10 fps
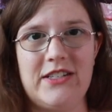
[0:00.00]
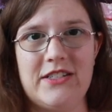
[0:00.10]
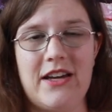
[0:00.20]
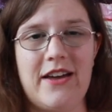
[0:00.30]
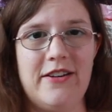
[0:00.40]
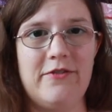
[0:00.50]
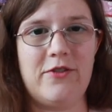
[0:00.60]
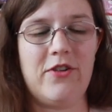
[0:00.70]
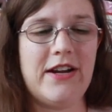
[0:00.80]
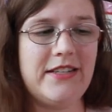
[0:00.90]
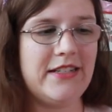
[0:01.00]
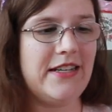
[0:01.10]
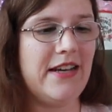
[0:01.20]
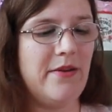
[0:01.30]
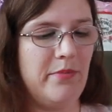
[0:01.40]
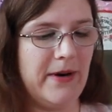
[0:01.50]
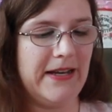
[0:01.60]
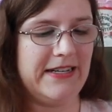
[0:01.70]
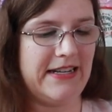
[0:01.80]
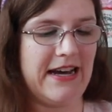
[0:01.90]
It's kind of crazy,
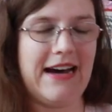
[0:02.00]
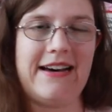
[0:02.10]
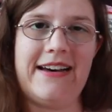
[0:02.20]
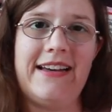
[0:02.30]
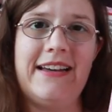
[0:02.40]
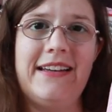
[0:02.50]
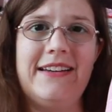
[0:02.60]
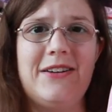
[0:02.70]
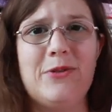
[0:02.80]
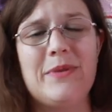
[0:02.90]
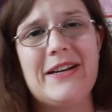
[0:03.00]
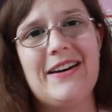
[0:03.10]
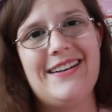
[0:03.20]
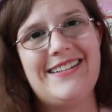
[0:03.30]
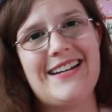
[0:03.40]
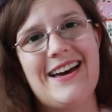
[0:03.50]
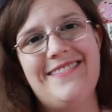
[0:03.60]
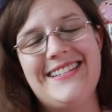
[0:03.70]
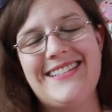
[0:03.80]
but I, oh my gosh, I was